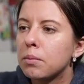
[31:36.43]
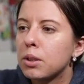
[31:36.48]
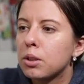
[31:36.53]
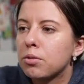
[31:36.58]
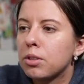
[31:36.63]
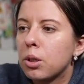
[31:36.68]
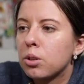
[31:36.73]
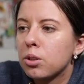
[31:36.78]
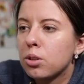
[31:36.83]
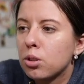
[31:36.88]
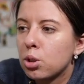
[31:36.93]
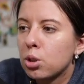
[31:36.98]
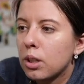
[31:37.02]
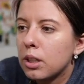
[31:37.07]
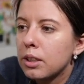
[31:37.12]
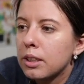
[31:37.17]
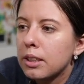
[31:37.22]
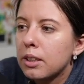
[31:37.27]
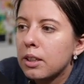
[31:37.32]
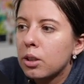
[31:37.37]
of ours is trying to
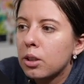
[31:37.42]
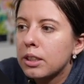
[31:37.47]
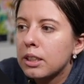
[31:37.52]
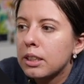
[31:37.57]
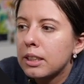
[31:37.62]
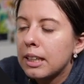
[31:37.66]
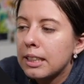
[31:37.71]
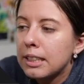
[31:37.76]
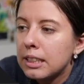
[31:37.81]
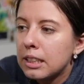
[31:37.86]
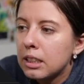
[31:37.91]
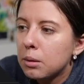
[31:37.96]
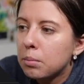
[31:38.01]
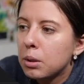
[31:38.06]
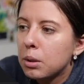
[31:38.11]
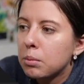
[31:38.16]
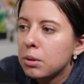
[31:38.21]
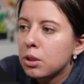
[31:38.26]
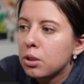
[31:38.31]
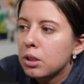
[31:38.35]
get our IT
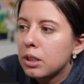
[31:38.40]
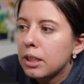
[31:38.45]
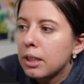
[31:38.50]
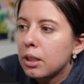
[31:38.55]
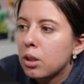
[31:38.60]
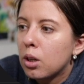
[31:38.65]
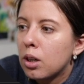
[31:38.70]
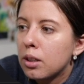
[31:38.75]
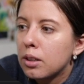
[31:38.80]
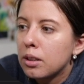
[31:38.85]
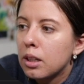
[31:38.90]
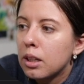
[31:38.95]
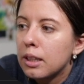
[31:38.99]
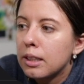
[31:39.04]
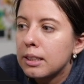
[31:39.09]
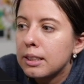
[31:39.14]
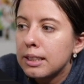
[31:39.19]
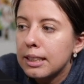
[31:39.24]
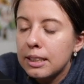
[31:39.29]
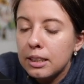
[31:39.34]
department to take on a
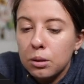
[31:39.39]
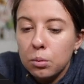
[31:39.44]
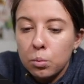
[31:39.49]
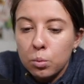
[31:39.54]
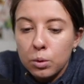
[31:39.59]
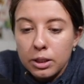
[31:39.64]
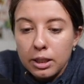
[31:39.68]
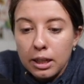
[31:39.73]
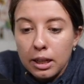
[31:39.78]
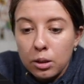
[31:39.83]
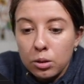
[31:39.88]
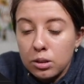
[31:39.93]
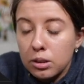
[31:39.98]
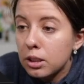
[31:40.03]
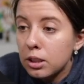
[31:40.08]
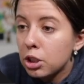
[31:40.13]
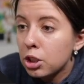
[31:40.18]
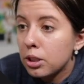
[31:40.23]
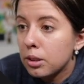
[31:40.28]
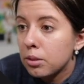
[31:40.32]
data warehouse
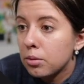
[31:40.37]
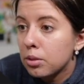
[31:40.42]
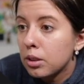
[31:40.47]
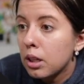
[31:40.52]
initiative.